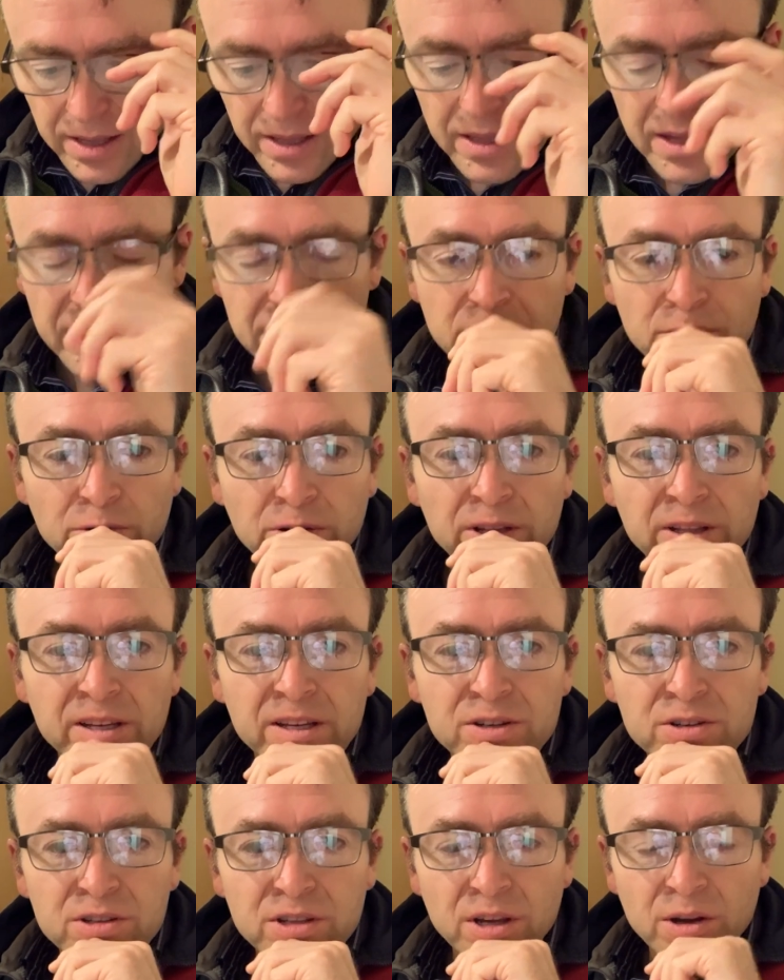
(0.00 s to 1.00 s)
That's a really
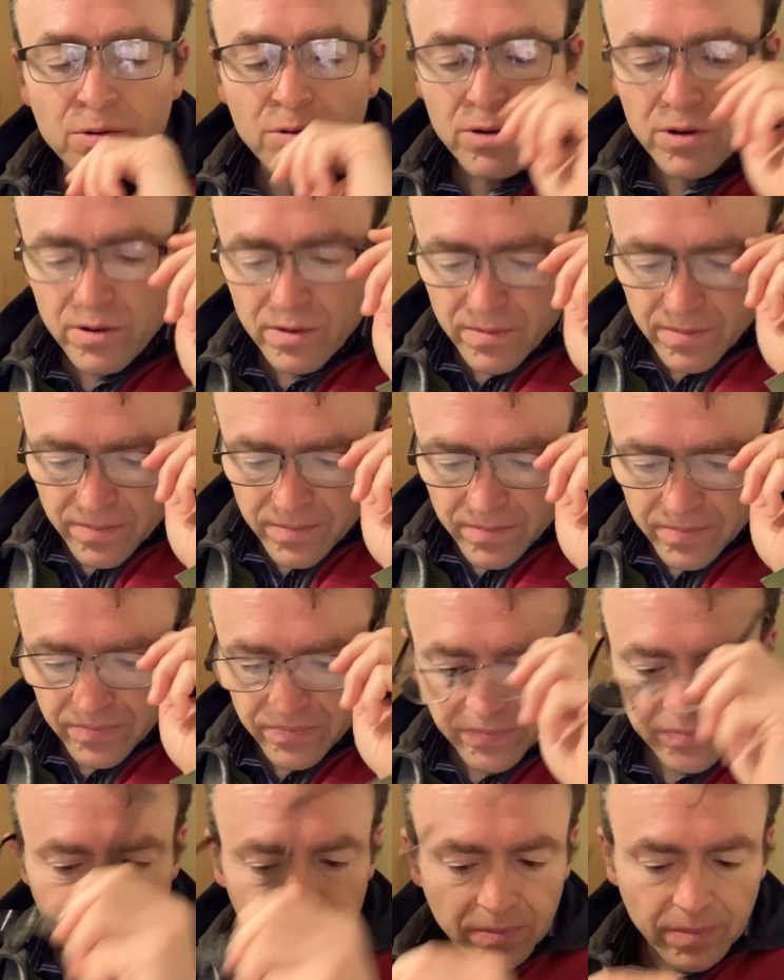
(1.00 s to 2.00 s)
interesting quote.
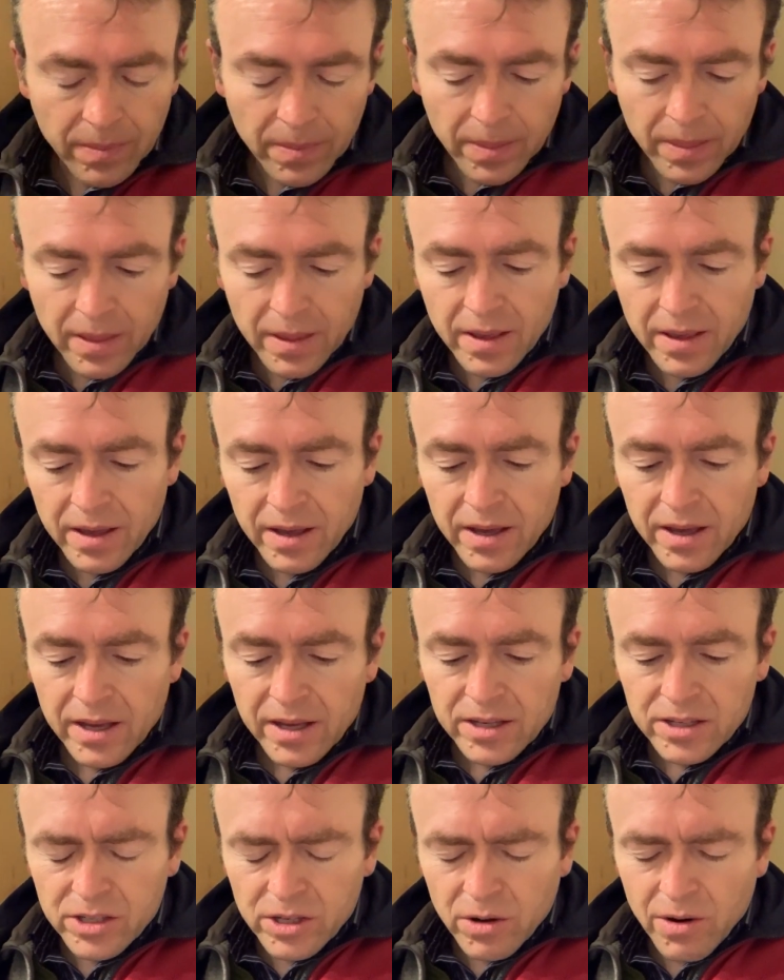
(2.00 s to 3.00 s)

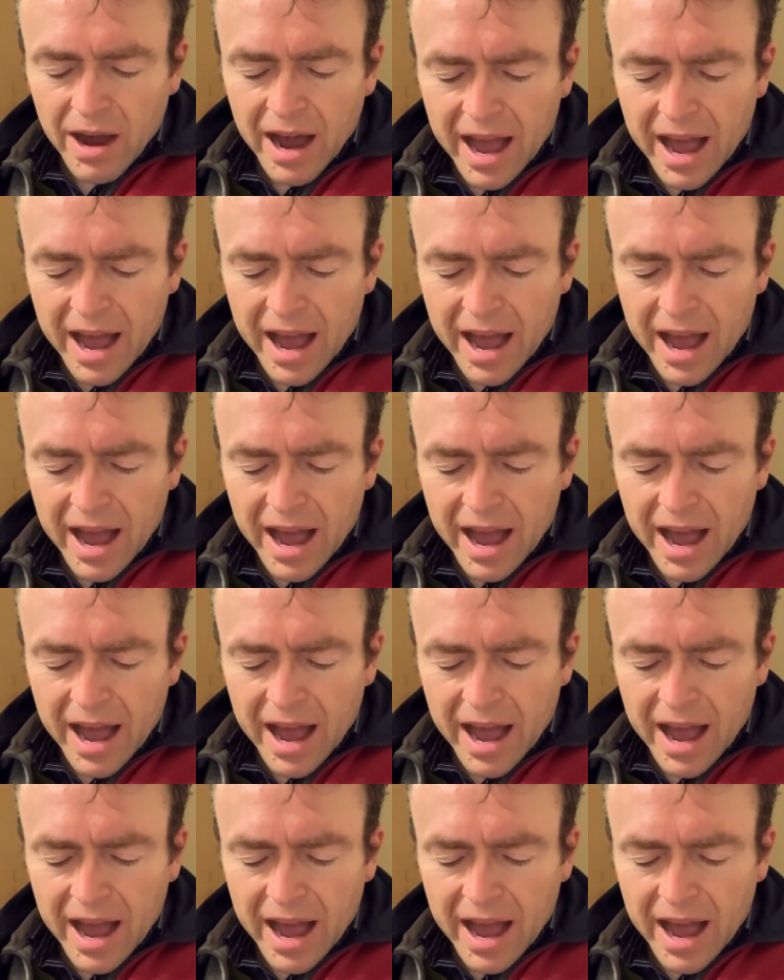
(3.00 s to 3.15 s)
So